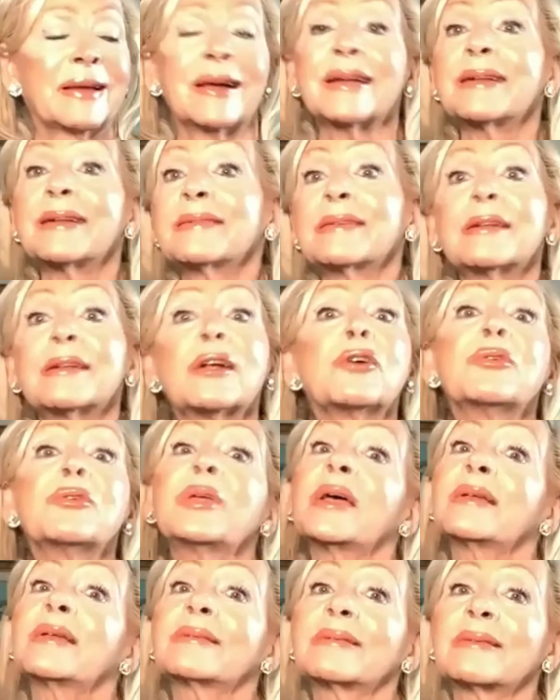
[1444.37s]
And I said, oh
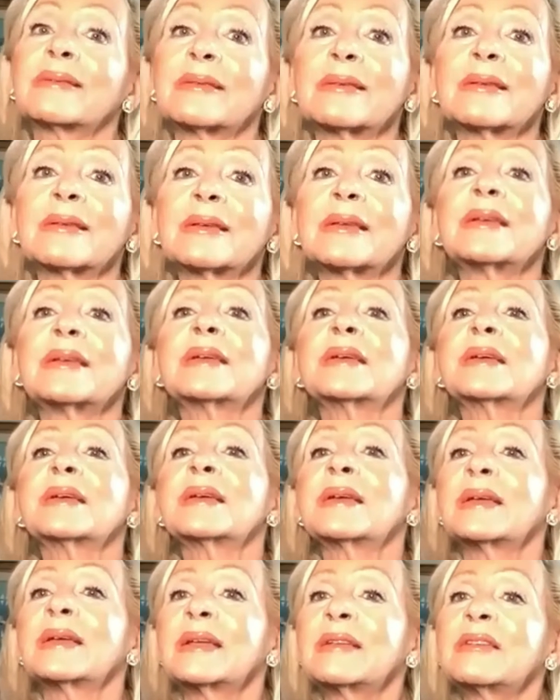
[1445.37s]
yes,
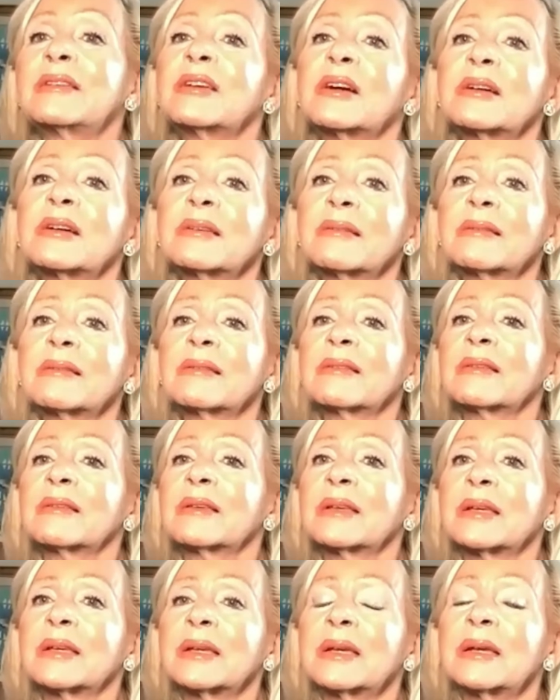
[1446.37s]
it does.
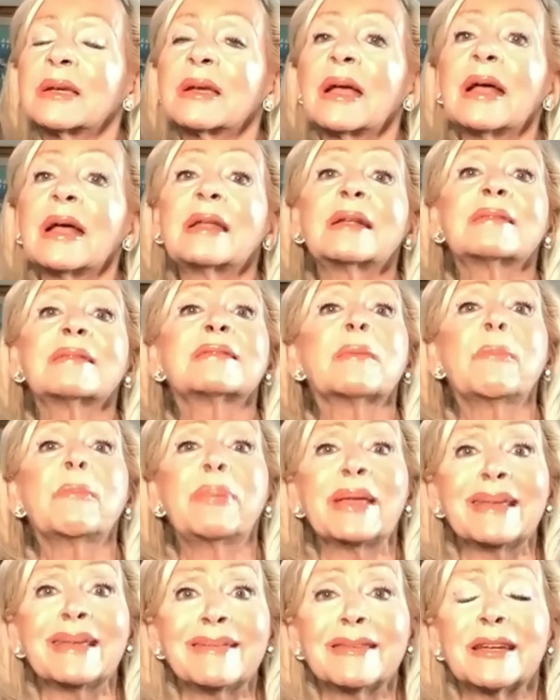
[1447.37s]
And it's a
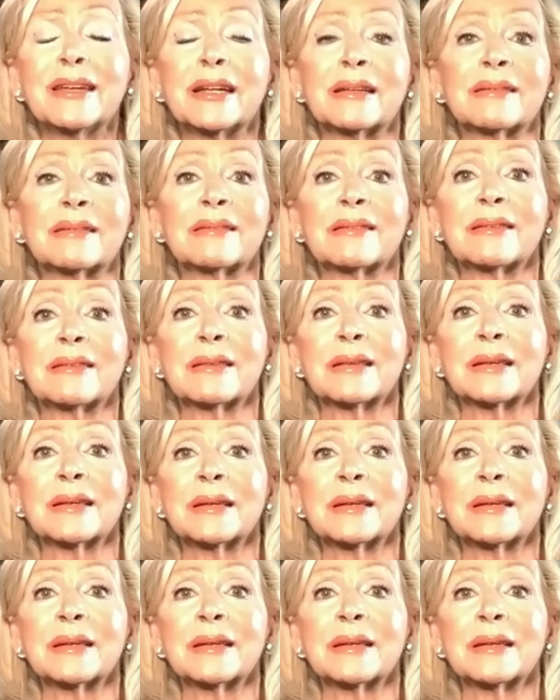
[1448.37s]
business.